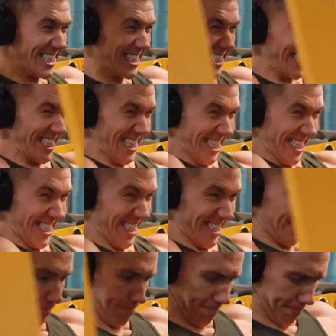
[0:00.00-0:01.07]
and this was my
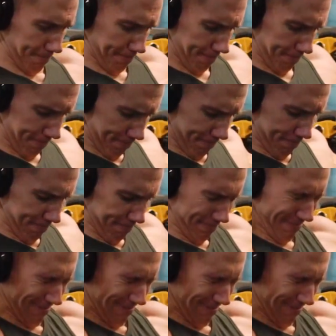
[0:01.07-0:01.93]
final set